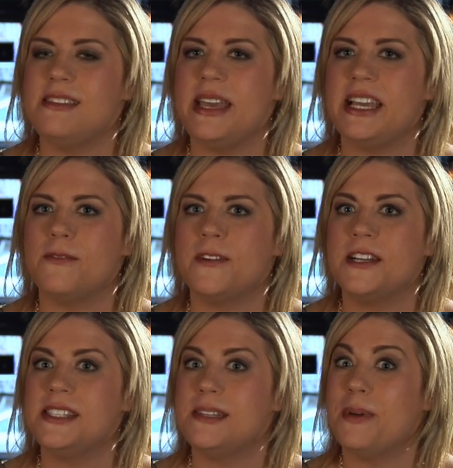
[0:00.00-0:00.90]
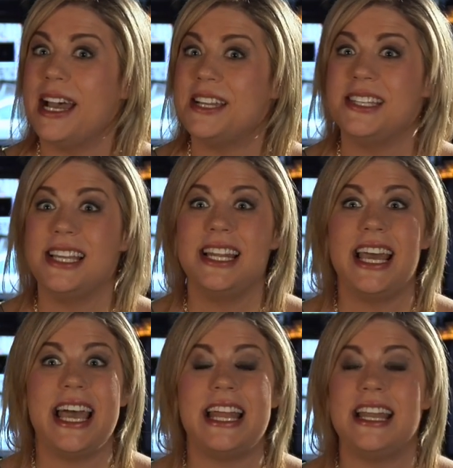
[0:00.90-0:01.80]
to make a first impression,
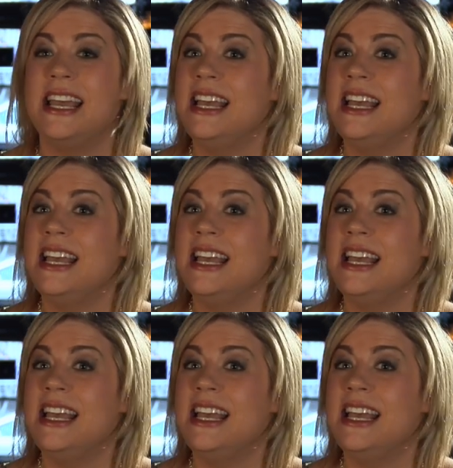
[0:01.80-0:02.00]
and